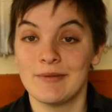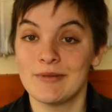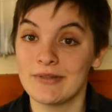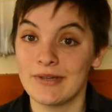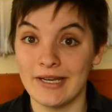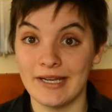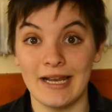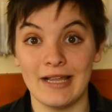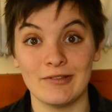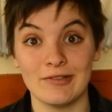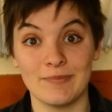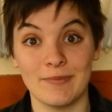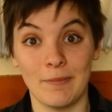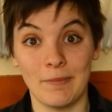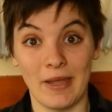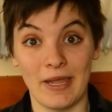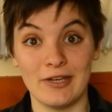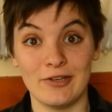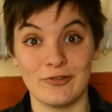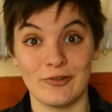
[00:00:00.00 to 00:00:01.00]
So I announced my
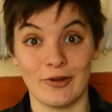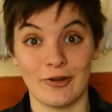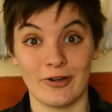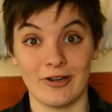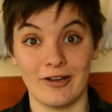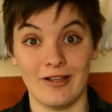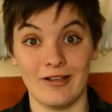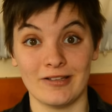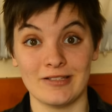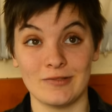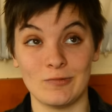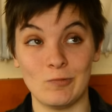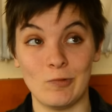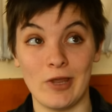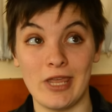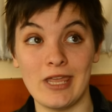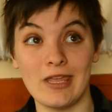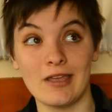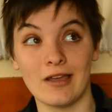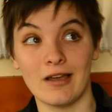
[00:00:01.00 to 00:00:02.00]
Patreon last
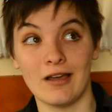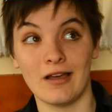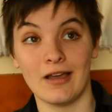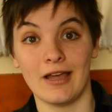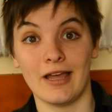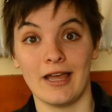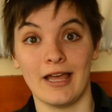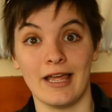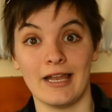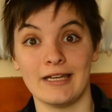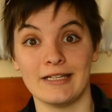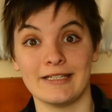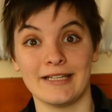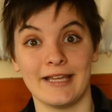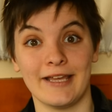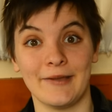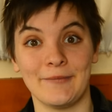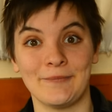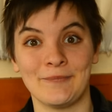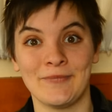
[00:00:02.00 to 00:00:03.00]
week, and
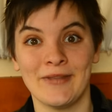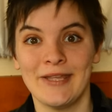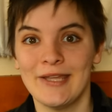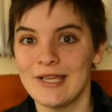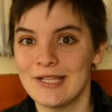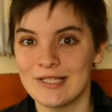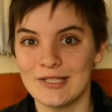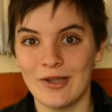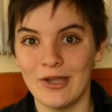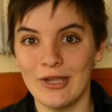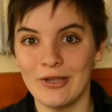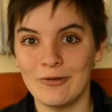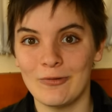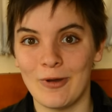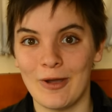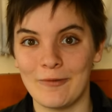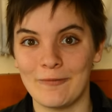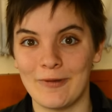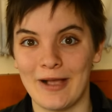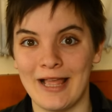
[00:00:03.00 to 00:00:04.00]
it's going
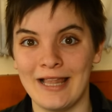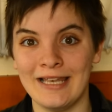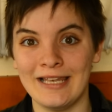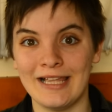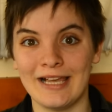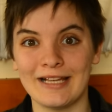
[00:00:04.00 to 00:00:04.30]
quite well.